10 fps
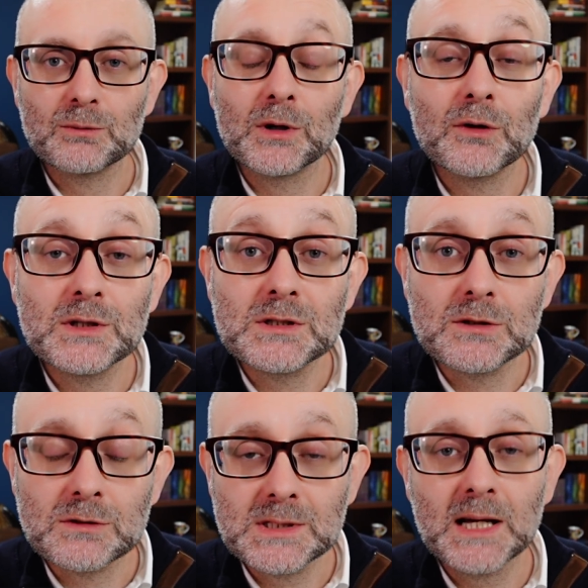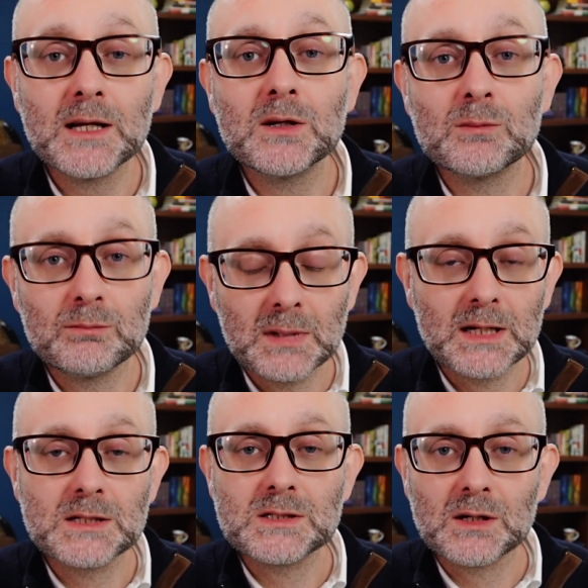We're going to do 10
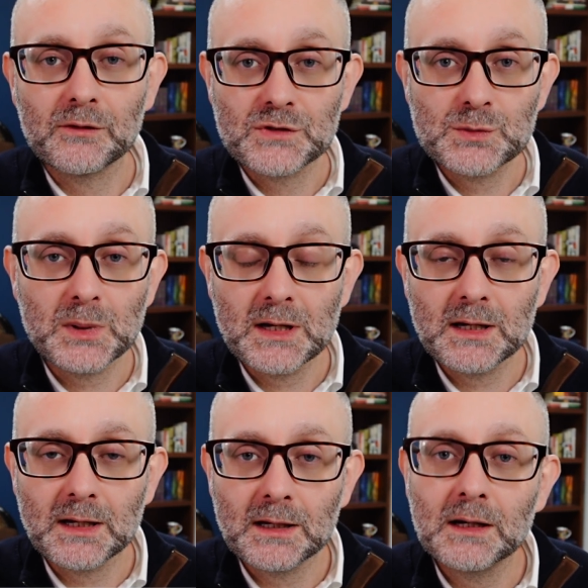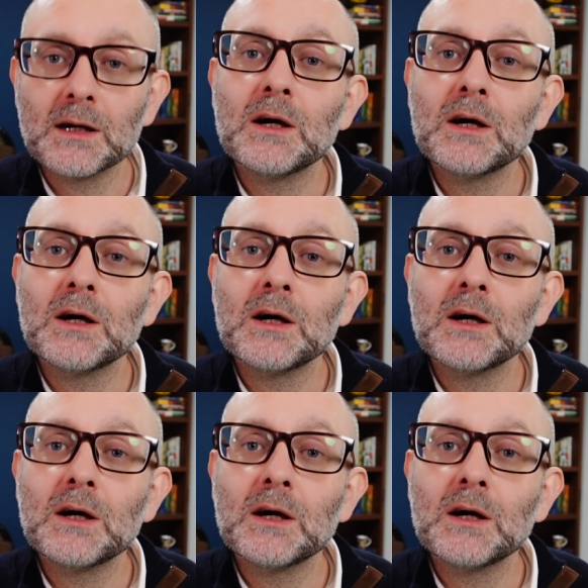minutes of speaking.